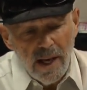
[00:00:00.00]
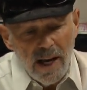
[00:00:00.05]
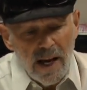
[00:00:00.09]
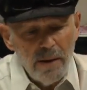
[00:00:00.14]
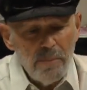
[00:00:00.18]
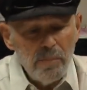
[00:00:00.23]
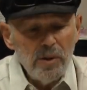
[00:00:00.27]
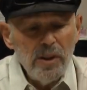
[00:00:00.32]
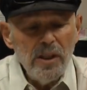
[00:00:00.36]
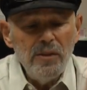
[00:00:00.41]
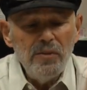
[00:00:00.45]

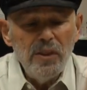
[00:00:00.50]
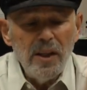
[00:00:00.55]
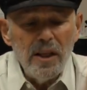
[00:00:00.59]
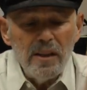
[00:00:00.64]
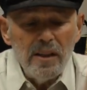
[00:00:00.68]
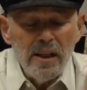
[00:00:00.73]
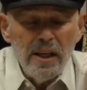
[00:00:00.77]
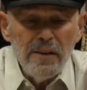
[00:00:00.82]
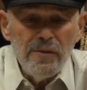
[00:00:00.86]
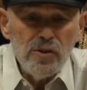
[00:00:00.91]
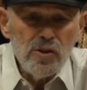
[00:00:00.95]
I believe
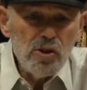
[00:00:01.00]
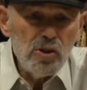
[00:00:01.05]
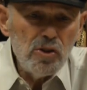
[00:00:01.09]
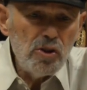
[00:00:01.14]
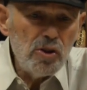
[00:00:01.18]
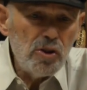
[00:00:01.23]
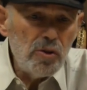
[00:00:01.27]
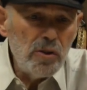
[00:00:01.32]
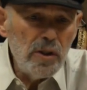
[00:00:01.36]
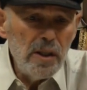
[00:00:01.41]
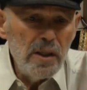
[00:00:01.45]
that life is a
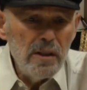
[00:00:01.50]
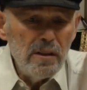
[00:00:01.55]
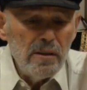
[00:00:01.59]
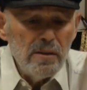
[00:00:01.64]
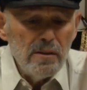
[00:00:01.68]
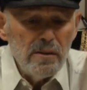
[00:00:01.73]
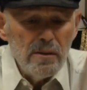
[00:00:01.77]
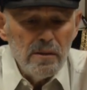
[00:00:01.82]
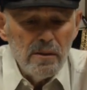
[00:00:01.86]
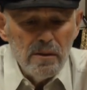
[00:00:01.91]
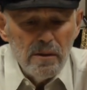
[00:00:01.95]
journey.
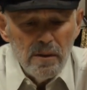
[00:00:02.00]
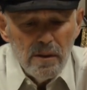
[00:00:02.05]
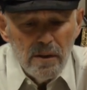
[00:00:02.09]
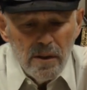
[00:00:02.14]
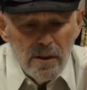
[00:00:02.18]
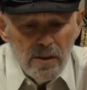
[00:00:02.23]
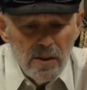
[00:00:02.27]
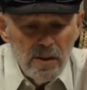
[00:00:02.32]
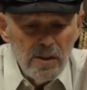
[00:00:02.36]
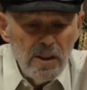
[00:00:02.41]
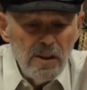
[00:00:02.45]

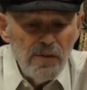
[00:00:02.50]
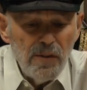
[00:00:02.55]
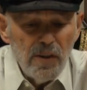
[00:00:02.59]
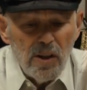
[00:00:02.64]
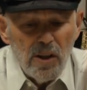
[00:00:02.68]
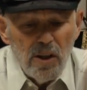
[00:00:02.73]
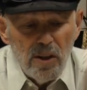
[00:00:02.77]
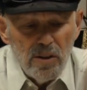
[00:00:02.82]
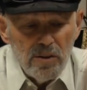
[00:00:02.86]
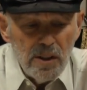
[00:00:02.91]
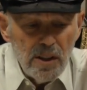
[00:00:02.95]
The
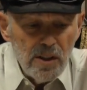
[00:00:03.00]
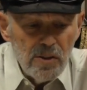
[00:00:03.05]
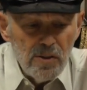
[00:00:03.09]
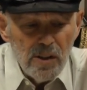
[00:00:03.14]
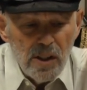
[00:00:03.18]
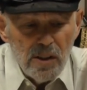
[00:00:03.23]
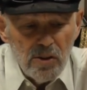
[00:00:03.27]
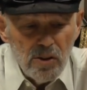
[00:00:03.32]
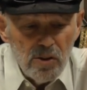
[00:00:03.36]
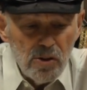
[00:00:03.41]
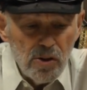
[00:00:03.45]
difficulty is
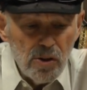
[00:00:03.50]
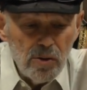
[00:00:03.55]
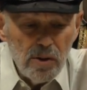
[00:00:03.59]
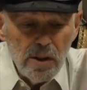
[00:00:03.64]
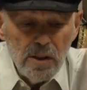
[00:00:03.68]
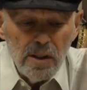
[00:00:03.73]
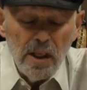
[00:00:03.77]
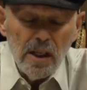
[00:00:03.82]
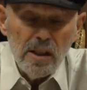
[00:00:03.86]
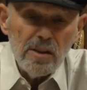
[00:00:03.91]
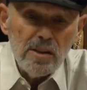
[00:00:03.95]
that the
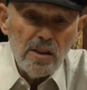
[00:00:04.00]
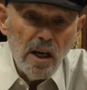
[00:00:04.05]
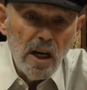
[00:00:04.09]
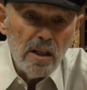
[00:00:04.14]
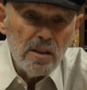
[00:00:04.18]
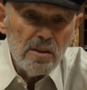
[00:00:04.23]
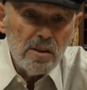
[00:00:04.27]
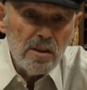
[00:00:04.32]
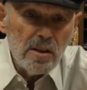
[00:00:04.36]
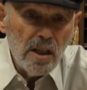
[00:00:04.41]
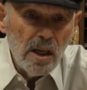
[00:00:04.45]
journey takes
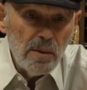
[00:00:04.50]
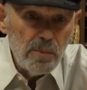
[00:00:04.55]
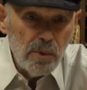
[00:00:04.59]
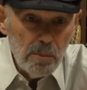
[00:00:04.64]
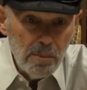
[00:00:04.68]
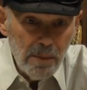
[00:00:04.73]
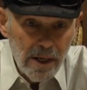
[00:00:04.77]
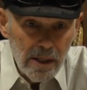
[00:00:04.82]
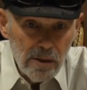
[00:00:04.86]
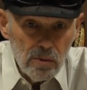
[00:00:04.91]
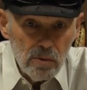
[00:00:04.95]
us up a
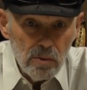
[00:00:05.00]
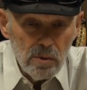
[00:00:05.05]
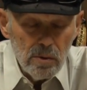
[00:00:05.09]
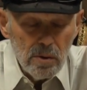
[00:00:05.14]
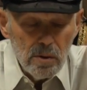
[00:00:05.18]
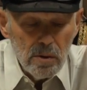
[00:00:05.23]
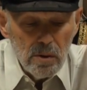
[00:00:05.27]
mountain.